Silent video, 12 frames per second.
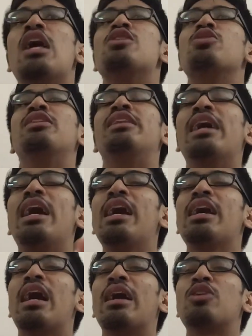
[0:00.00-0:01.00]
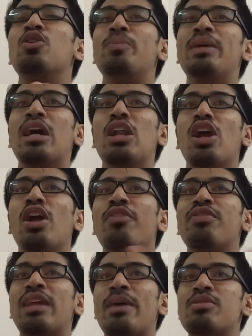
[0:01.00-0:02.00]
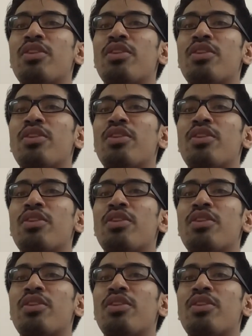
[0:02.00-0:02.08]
So there could be a lot of types